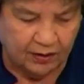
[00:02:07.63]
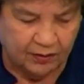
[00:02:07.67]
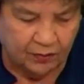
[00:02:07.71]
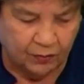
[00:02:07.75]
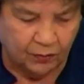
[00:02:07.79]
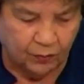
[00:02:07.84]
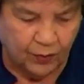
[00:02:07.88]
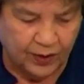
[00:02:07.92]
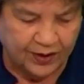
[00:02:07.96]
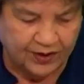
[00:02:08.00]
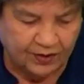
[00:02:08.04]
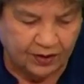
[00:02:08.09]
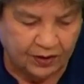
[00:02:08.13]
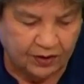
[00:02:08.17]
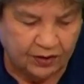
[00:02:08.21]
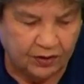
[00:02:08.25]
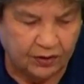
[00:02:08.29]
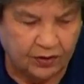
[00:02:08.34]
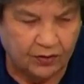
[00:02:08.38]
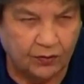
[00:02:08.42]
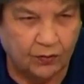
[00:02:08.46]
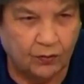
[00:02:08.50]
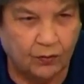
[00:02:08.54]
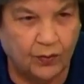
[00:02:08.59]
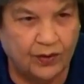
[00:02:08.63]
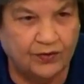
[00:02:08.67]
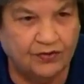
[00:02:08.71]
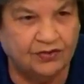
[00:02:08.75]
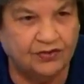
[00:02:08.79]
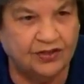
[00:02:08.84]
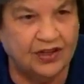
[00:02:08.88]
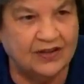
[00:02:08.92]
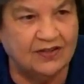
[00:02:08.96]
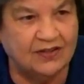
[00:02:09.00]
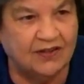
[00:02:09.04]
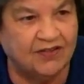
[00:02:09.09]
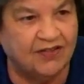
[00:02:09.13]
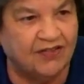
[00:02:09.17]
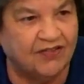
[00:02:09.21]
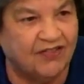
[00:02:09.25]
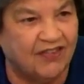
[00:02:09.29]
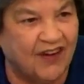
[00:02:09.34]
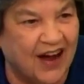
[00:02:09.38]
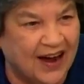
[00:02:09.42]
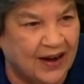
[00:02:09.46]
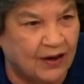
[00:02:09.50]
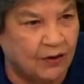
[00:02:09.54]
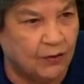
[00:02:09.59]
we've seen the
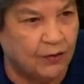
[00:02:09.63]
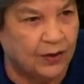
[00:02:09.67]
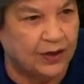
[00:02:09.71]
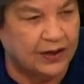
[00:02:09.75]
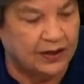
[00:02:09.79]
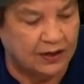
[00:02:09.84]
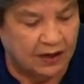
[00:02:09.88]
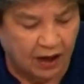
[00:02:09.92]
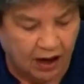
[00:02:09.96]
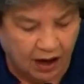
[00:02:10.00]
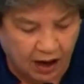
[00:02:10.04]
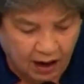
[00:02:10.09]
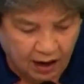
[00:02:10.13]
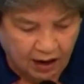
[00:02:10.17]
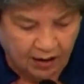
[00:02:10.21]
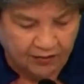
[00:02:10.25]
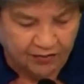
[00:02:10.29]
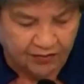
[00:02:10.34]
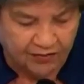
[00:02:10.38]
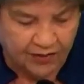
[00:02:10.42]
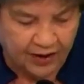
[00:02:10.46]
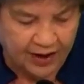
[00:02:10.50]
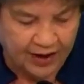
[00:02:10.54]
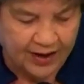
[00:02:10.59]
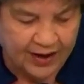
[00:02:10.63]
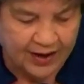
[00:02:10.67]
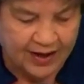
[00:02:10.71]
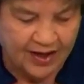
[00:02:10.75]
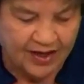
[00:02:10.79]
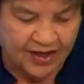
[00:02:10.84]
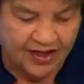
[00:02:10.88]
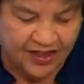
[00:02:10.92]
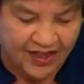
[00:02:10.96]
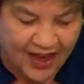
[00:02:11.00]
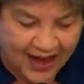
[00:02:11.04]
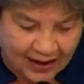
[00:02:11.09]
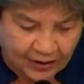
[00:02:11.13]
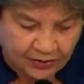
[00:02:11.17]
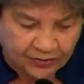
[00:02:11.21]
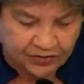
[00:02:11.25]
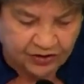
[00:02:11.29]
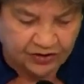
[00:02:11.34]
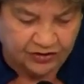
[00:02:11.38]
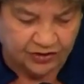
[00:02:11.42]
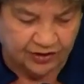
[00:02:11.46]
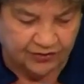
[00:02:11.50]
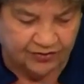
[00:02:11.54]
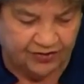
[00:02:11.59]
firing of
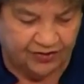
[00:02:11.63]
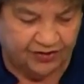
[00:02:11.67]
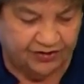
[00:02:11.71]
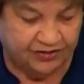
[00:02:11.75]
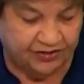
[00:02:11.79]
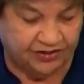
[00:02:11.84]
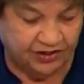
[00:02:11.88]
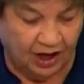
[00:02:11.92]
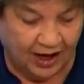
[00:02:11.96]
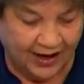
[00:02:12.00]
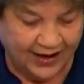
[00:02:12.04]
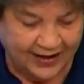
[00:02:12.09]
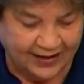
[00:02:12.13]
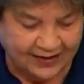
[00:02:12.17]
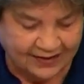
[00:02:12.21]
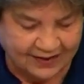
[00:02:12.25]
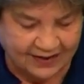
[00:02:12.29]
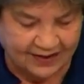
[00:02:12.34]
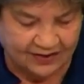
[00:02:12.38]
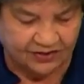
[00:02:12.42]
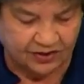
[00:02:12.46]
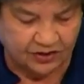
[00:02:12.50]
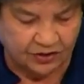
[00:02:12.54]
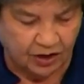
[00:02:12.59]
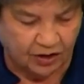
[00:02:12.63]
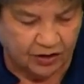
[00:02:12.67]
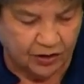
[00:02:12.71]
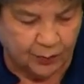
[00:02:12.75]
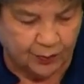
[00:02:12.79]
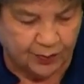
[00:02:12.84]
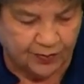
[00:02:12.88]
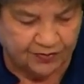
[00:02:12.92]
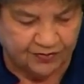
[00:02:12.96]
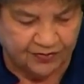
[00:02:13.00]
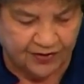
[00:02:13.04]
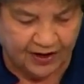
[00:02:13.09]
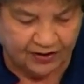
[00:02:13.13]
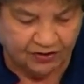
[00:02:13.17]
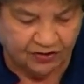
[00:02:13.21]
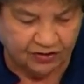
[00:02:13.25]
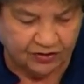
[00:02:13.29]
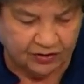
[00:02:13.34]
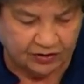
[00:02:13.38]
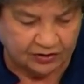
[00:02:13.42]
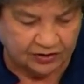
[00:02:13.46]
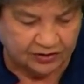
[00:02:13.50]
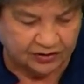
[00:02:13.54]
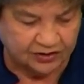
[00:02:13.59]
thousands of scientists and other
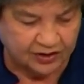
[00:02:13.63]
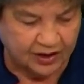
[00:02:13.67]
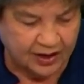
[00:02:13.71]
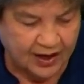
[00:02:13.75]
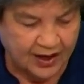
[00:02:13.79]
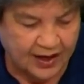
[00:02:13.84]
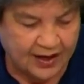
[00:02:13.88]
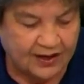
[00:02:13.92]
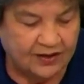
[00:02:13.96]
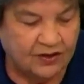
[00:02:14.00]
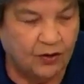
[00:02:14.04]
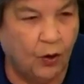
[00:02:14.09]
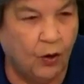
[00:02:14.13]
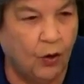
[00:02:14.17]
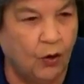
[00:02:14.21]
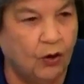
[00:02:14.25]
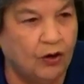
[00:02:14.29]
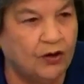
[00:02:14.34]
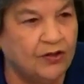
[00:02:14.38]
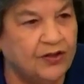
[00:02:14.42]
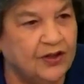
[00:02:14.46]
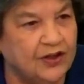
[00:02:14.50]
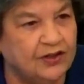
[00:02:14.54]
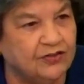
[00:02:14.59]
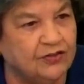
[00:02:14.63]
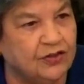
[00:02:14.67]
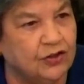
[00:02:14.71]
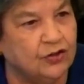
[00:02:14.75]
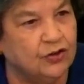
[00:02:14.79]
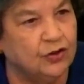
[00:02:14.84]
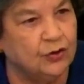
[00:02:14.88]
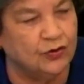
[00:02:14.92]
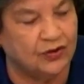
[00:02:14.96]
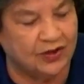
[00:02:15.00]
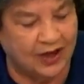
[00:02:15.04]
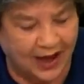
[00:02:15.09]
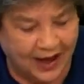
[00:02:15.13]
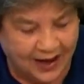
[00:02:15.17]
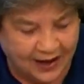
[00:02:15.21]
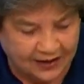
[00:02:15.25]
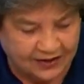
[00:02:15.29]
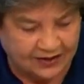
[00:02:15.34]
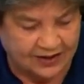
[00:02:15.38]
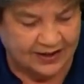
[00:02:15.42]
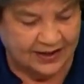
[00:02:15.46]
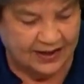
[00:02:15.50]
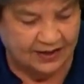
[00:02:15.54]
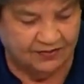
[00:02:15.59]
professionals. All this to
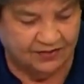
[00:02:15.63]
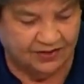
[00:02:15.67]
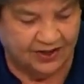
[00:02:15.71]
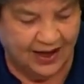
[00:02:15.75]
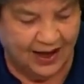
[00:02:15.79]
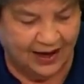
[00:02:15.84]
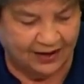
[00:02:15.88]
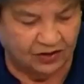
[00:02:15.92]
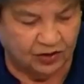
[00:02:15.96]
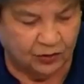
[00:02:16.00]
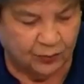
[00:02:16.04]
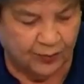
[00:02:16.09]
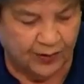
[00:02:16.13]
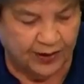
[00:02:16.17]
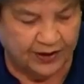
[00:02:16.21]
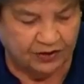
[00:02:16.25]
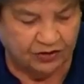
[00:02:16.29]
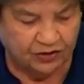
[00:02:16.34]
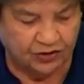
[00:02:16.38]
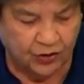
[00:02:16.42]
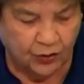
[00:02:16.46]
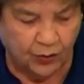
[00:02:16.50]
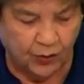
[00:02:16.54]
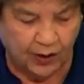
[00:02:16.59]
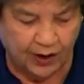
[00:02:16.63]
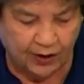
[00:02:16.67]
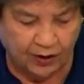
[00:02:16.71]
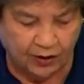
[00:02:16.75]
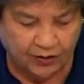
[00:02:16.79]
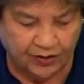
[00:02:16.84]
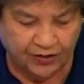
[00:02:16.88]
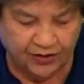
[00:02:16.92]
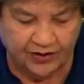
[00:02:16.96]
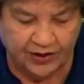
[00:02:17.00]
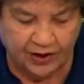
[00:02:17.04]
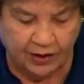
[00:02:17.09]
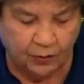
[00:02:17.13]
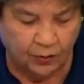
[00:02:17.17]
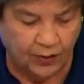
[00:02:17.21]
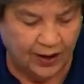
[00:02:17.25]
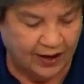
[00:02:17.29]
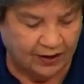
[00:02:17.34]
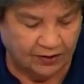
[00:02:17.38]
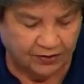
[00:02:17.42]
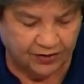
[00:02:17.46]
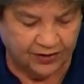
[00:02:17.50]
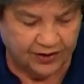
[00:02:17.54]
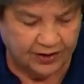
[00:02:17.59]
give tax breaks to our
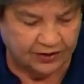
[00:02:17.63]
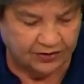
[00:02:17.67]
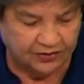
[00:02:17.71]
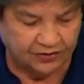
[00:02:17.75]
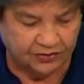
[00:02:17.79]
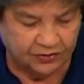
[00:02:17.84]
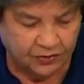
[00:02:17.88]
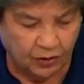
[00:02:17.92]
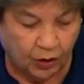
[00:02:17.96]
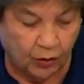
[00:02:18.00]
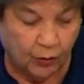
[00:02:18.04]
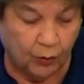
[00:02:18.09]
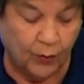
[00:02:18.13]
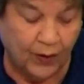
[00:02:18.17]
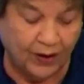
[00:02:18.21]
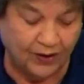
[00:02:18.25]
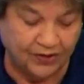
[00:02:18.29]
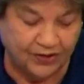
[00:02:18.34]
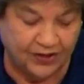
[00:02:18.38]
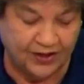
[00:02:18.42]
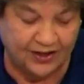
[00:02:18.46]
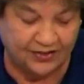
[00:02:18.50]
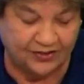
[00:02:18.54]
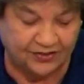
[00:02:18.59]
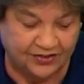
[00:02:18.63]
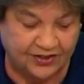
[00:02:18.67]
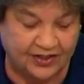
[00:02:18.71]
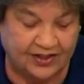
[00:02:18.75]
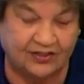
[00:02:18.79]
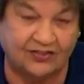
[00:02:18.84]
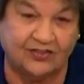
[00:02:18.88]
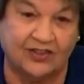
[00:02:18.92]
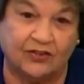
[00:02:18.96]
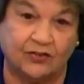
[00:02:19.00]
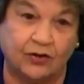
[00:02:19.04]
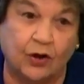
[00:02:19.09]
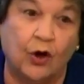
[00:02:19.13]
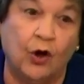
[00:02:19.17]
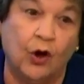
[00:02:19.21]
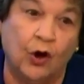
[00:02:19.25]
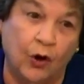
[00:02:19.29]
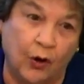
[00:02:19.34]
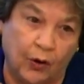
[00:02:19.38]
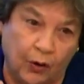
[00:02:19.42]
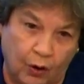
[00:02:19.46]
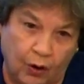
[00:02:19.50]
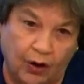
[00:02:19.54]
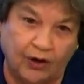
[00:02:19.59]
healthiest or wealthiest citizens,
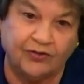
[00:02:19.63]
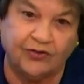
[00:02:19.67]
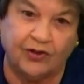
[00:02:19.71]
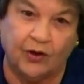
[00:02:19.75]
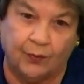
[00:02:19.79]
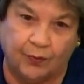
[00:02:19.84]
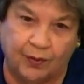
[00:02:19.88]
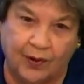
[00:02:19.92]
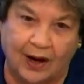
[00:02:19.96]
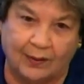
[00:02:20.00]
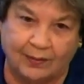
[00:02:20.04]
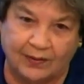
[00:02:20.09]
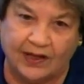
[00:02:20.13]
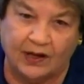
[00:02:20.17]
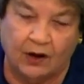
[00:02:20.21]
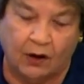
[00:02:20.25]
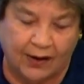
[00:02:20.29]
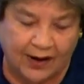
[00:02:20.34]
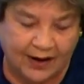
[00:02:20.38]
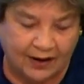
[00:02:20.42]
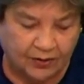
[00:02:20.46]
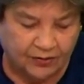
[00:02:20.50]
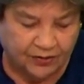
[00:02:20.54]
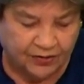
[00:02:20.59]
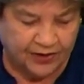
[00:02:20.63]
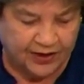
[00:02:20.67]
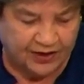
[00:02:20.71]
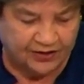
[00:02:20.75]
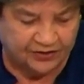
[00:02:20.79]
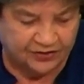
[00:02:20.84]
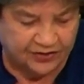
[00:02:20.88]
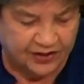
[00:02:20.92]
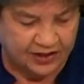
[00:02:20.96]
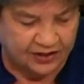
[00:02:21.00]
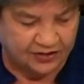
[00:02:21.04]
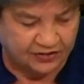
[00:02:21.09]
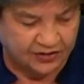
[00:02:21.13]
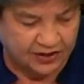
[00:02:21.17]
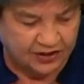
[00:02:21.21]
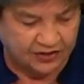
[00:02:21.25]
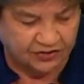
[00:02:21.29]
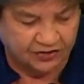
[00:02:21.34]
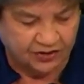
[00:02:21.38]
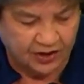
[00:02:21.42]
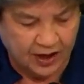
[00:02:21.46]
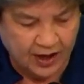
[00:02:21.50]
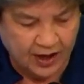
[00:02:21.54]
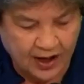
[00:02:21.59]
who are also probably our healthiest
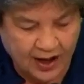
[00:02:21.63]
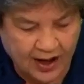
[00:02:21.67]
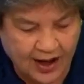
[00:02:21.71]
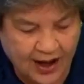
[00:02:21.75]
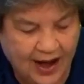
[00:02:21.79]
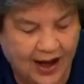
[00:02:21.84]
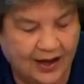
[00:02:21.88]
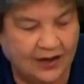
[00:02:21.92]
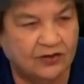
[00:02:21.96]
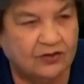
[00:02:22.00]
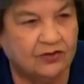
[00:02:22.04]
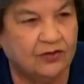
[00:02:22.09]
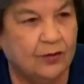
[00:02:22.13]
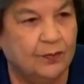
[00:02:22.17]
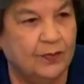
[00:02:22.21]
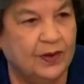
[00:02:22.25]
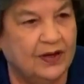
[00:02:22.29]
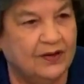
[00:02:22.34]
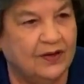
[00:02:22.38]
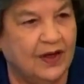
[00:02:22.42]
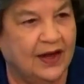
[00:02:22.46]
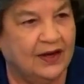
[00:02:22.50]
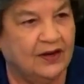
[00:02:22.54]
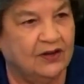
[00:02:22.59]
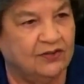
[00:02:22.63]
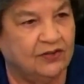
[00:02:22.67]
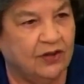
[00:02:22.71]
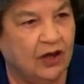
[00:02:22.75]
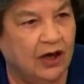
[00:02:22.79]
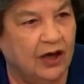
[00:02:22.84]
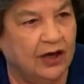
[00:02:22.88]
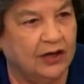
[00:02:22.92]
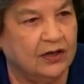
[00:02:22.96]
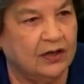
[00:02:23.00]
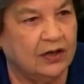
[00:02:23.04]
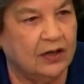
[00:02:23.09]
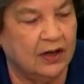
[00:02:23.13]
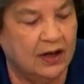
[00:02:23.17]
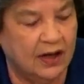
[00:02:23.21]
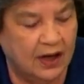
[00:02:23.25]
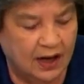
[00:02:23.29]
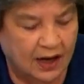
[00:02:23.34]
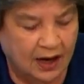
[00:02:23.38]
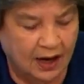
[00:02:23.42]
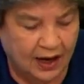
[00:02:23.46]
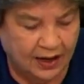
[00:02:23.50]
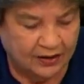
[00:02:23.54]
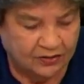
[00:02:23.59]
citizens. And to me, that is
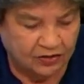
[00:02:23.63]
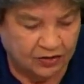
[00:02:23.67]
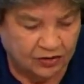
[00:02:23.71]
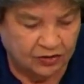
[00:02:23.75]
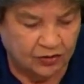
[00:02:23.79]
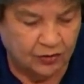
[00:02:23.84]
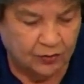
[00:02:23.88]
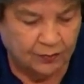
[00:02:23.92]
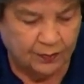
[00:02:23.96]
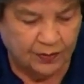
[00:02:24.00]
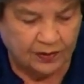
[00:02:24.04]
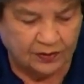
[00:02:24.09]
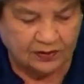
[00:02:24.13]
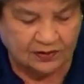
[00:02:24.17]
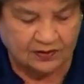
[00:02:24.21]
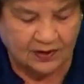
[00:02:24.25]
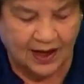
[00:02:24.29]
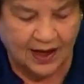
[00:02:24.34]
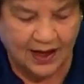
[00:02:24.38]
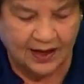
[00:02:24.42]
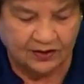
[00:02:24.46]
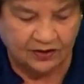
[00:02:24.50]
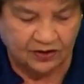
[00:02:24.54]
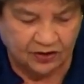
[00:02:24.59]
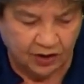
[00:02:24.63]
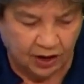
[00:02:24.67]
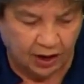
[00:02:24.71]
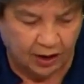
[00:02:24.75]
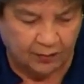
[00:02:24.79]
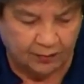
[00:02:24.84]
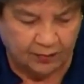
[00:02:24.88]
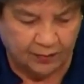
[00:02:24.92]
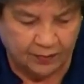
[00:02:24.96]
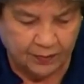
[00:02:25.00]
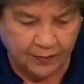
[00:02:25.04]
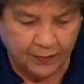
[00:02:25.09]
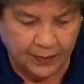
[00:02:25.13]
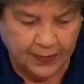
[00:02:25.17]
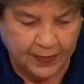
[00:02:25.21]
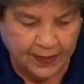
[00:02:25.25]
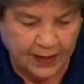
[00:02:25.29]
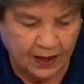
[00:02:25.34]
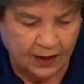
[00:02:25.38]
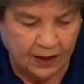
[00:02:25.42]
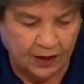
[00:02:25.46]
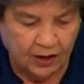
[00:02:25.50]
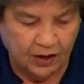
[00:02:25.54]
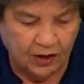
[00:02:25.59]
unconscionable and dumb.
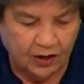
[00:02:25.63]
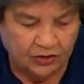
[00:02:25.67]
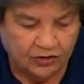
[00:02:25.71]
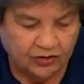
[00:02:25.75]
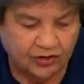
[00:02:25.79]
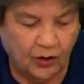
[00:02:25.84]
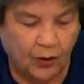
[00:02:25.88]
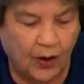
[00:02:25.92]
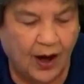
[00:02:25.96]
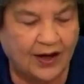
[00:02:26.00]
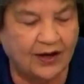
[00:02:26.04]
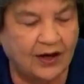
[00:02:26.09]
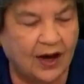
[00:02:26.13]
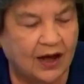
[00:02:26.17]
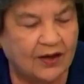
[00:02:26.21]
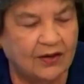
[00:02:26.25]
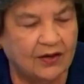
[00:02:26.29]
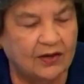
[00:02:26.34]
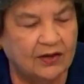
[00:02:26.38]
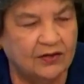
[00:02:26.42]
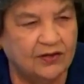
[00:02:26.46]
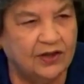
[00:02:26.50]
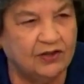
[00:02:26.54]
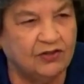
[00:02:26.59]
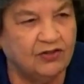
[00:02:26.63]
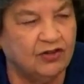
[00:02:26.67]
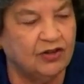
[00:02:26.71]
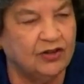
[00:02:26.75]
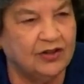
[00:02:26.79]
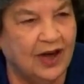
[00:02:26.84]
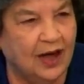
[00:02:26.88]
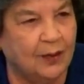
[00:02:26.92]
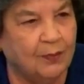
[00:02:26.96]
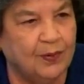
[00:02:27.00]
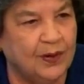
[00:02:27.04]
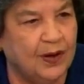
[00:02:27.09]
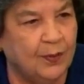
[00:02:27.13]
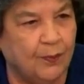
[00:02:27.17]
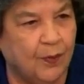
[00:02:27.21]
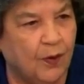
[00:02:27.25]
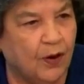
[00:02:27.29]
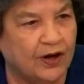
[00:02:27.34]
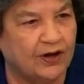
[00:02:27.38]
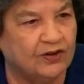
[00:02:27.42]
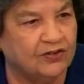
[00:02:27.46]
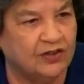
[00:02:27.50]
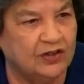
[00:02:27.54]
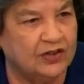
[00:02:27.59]
So this should not be a
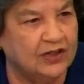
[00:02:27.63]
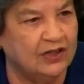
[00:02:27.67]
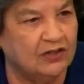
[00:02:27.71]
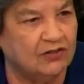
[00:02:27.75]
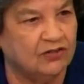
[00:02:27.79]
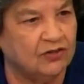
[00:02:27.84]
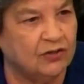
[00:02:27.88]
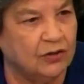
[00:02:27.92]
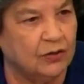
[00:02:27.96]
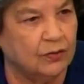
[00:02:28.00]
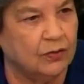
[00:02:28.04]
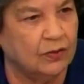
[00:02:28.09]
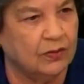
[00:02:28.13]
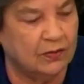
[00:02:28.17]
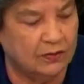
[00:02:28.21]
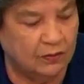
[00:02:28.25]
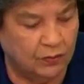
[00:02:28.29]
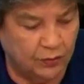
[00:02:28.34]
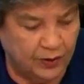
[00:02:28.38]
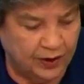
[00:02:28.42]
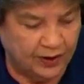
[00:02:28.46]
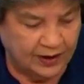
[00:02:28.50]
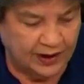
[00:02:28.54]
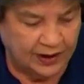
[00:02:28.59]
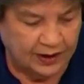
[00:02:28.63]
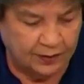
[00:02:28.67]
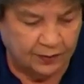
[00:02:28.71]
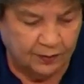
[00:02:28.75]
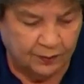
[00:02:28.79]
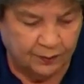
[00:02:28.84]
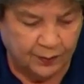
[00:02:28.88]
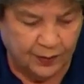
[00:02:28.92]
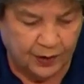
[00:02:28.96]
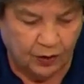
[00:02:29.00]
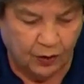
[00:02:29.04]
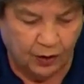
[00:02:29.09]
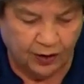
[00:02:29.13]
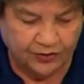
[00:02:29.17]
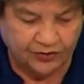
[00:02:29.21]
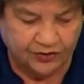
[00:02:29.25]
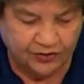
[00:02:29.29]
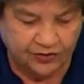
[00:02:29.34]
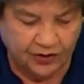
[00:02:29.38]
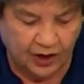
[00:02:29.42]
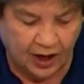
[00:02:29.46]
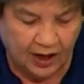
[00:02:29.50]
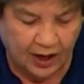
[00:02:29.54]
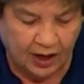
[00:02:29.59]
partisan issue, really,
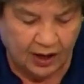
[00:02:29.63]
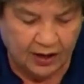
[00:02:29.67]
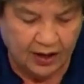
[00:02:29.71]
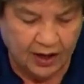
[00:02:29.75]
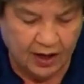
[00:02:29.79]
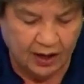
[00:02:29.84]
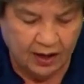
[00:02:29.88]
because it